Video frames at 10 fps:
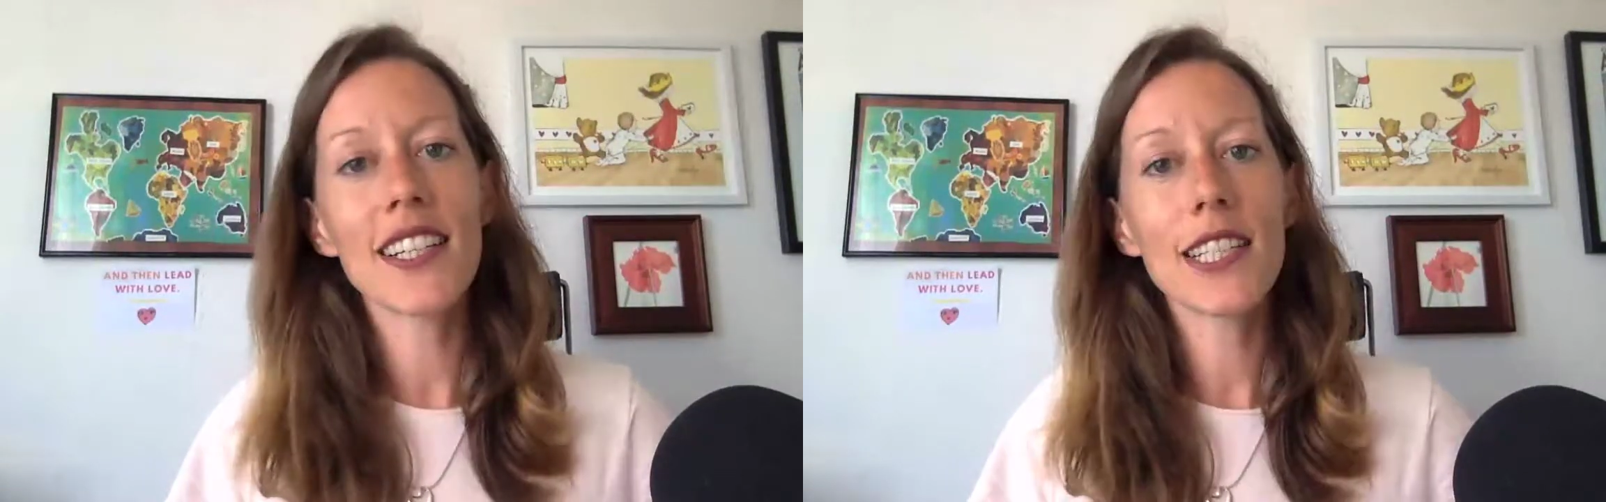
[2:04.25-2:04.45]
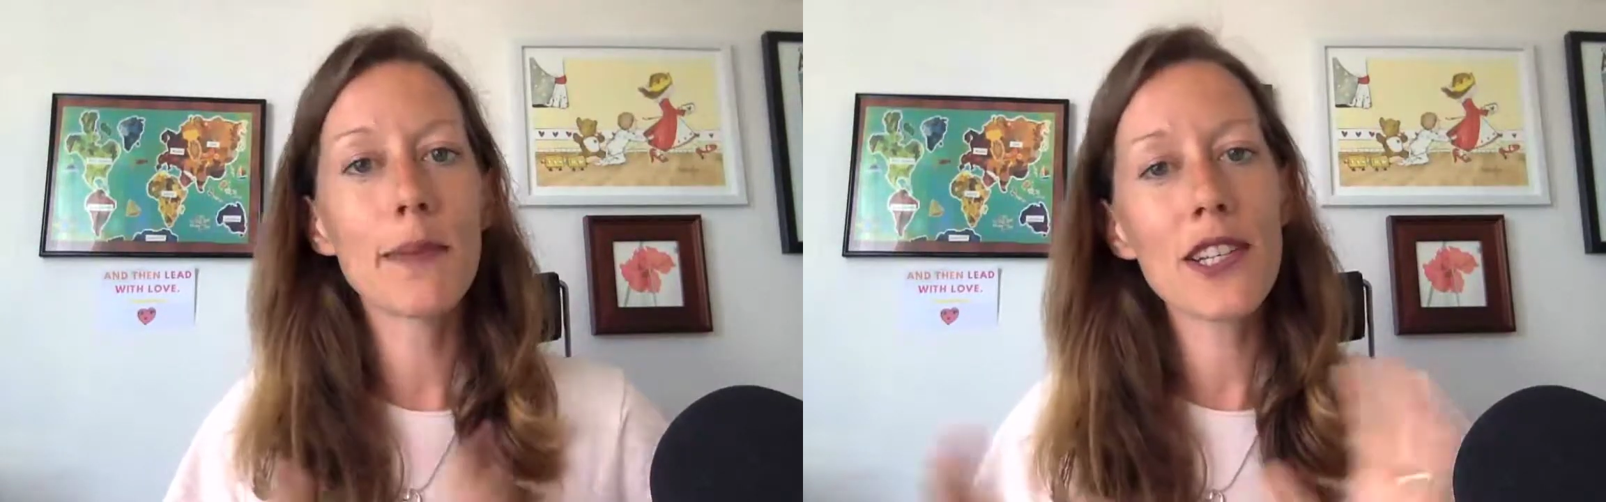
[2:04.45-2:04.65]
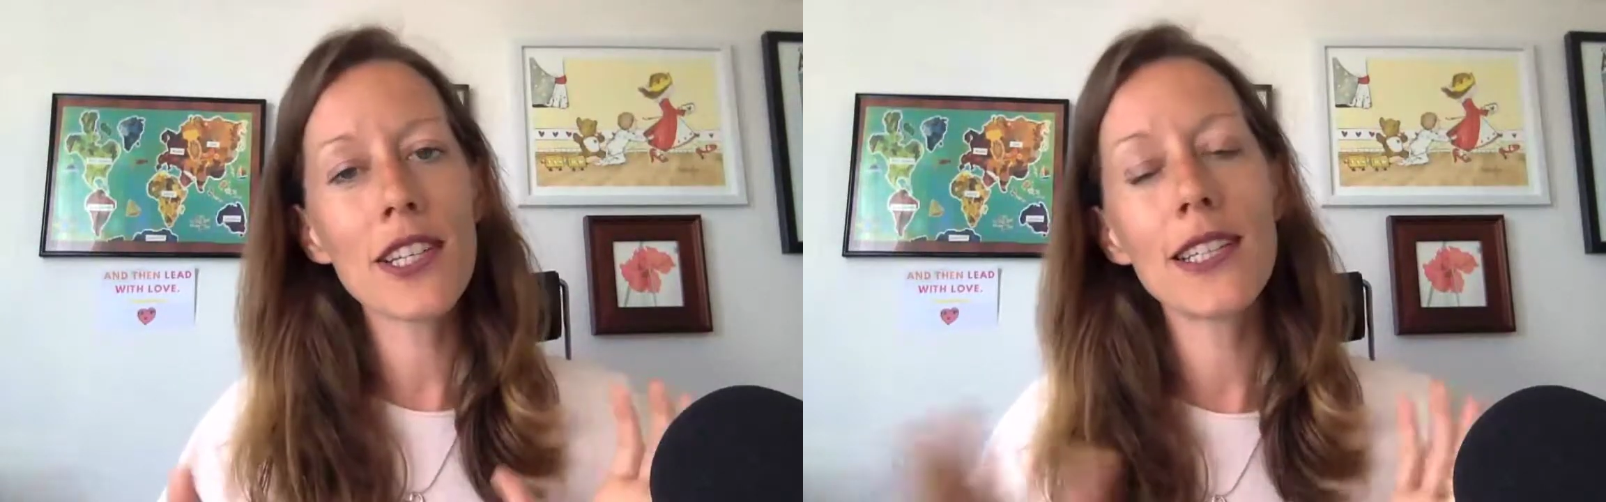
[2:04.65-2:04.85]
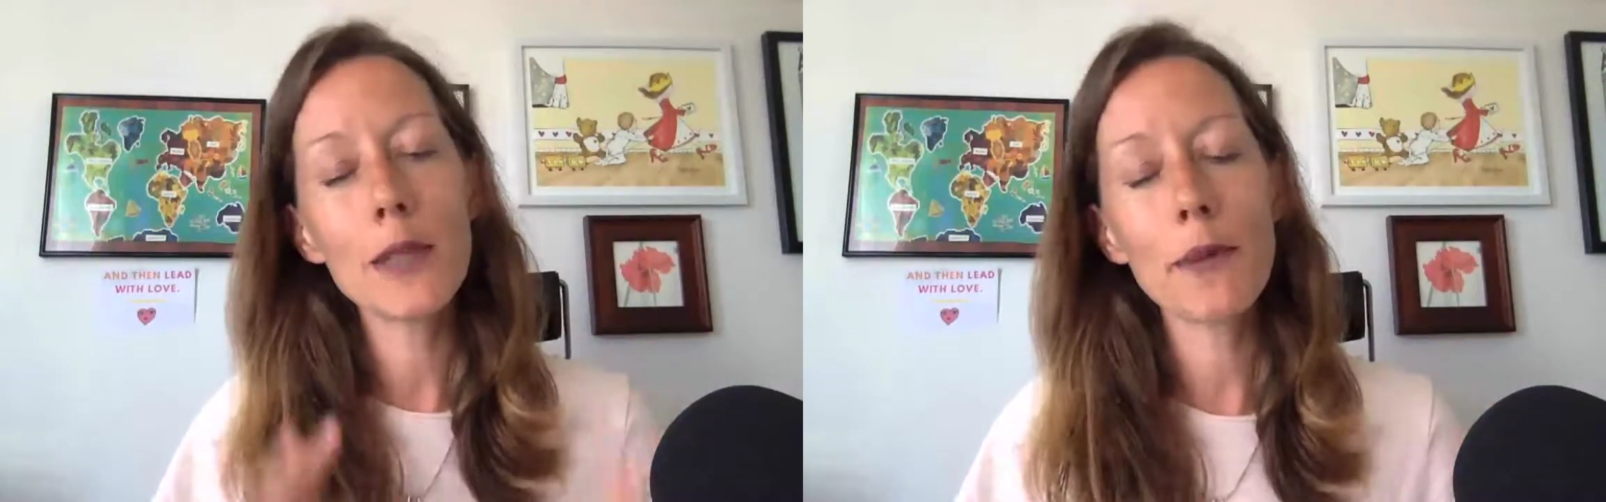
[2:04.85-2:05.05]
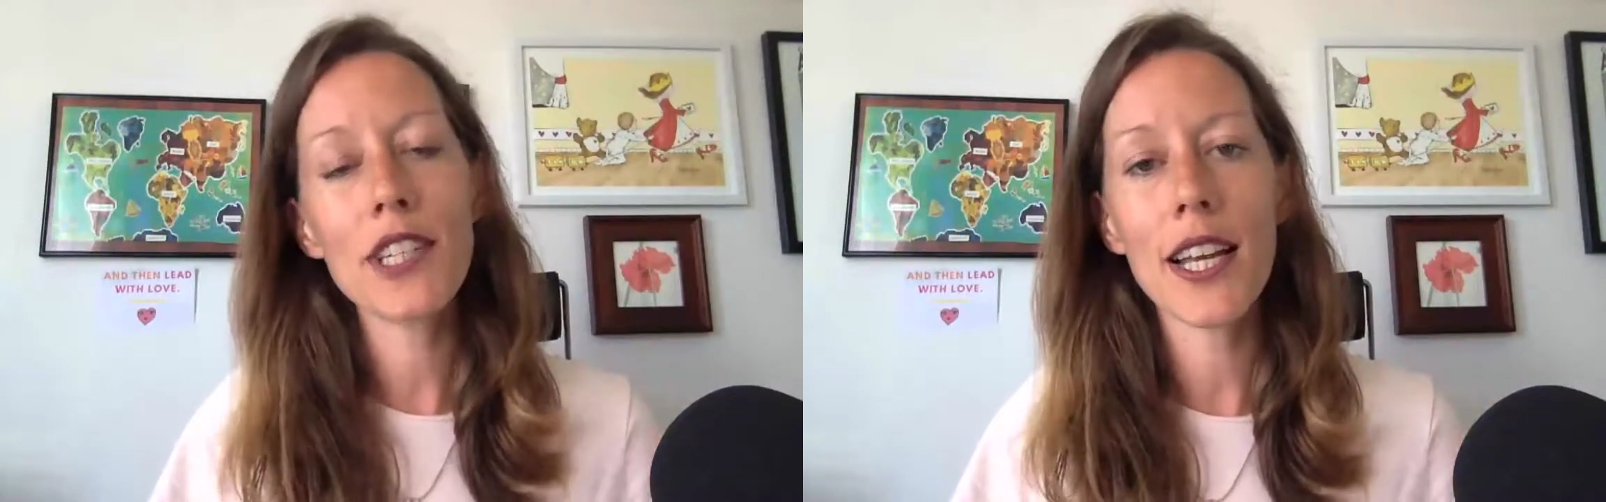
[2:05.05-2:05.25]
especially, and this
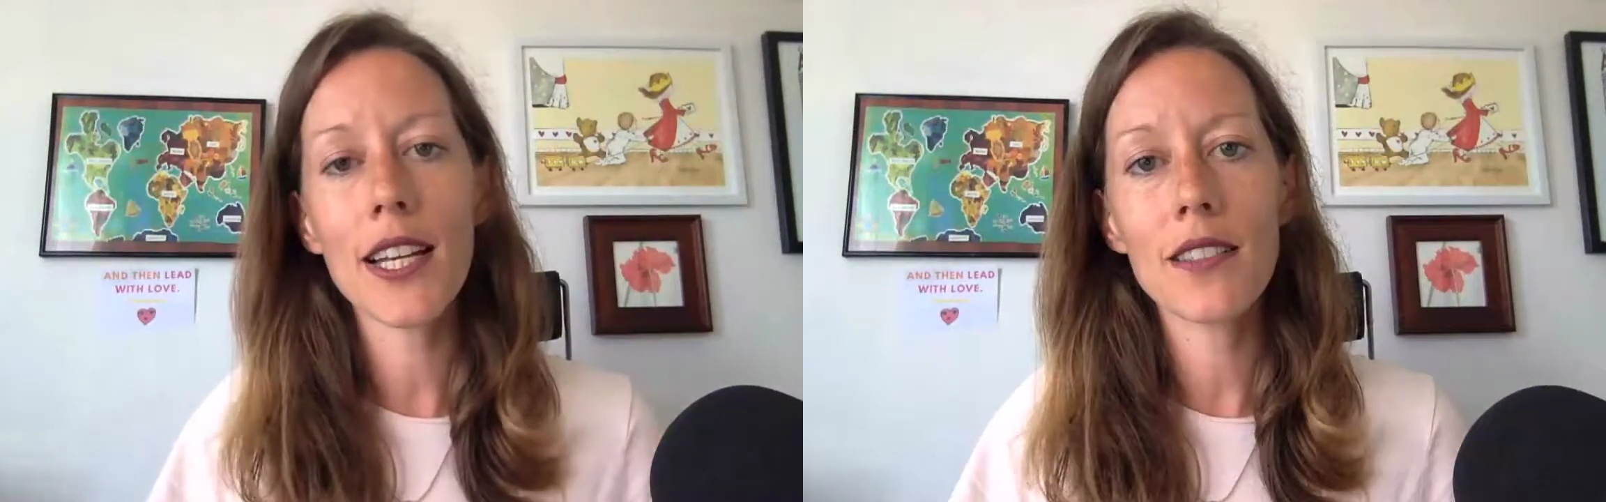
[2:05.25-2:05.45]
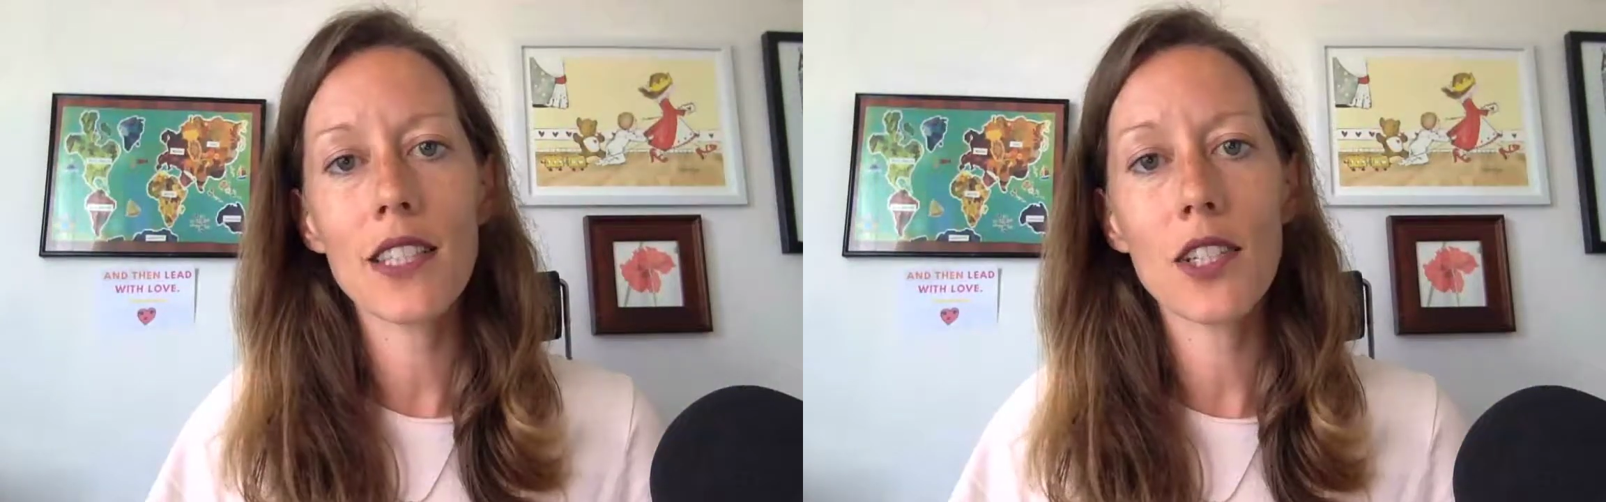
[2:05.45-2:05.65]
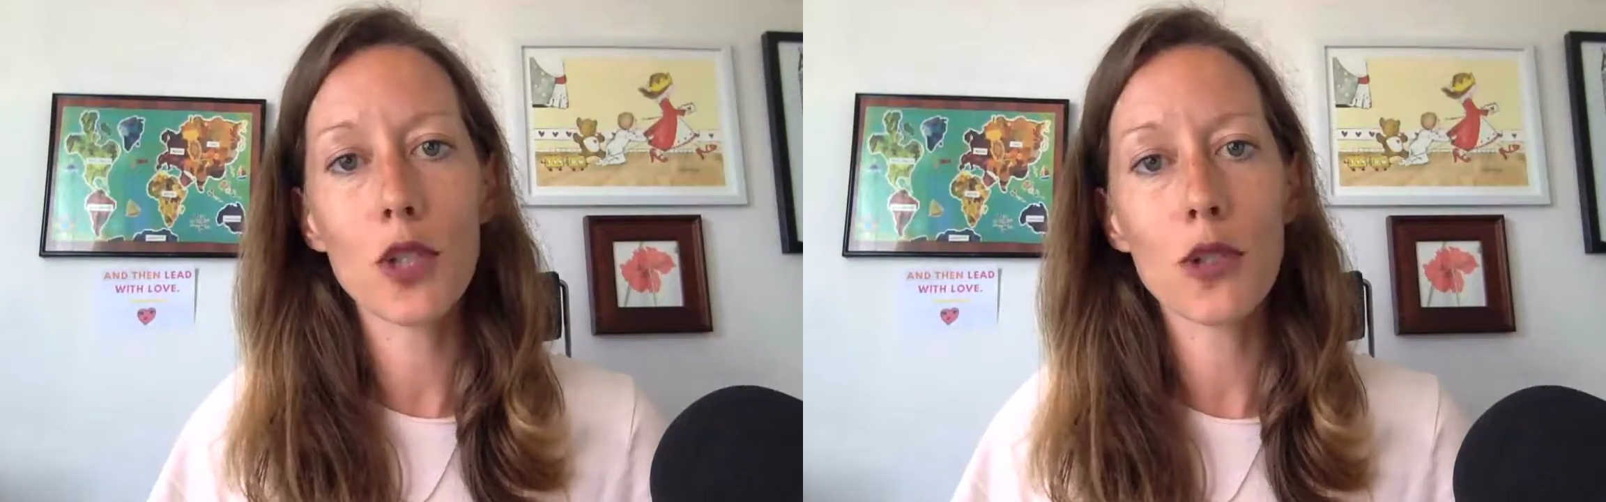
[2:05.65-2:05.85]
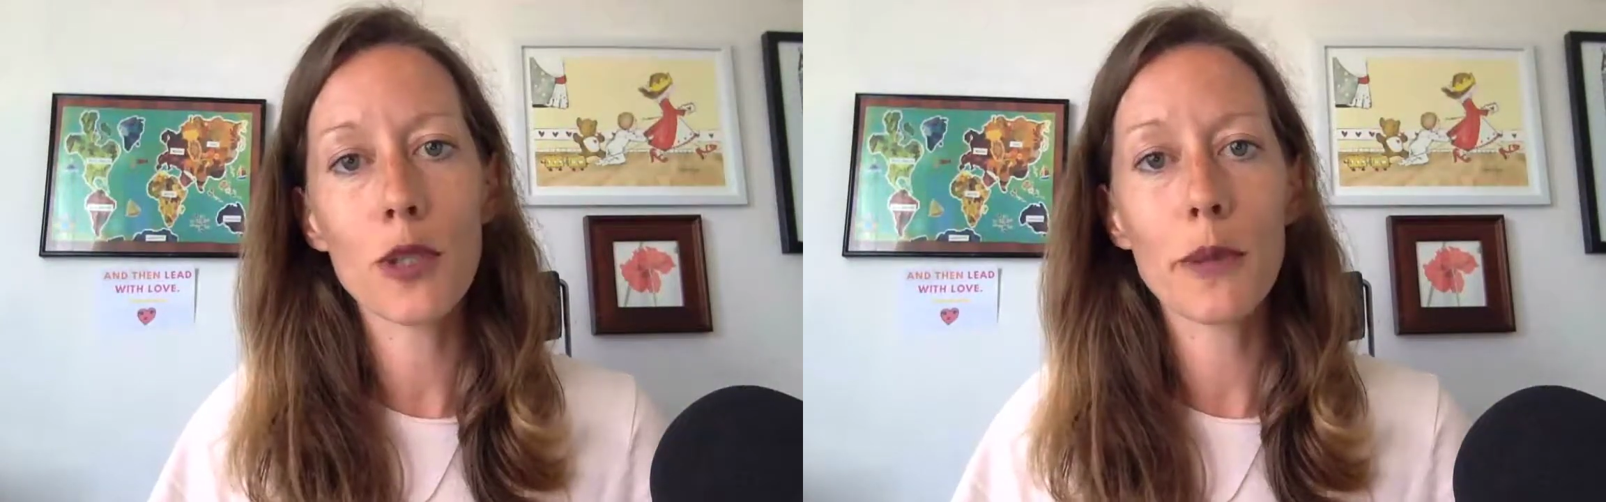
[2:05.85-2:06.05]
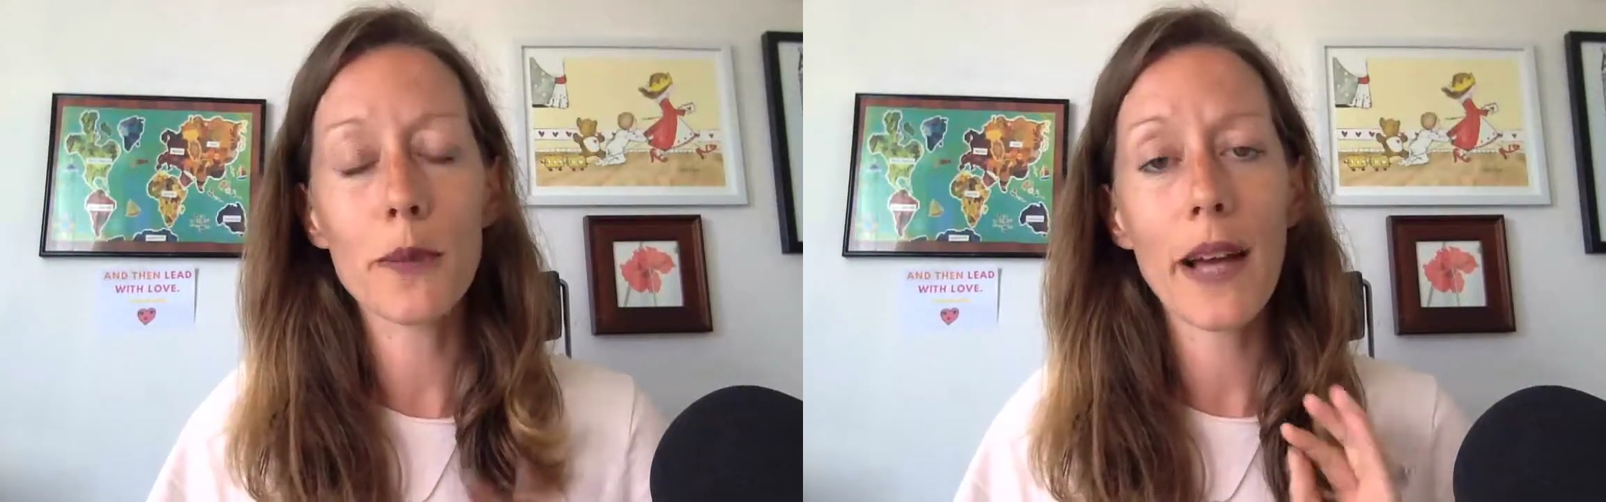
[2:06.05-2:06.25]
pertains to children's book,